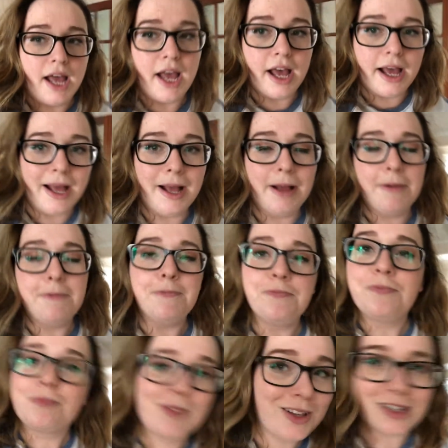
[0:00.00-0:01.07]

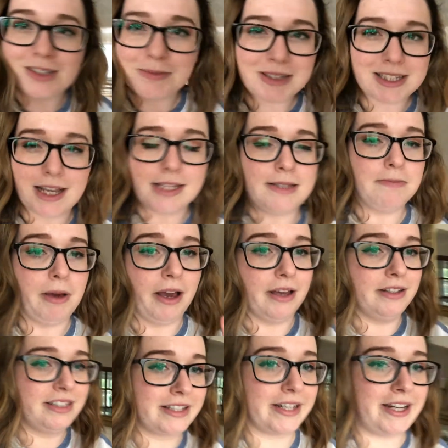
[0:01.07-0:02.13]
Got some exciting
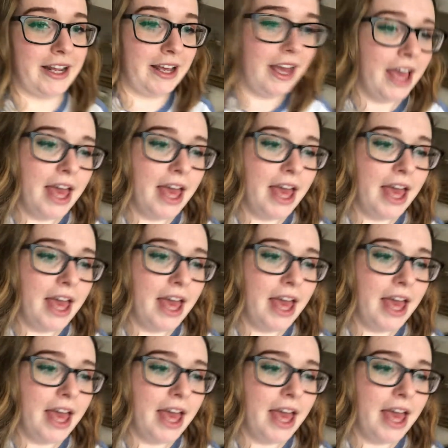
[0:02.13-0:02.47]
post.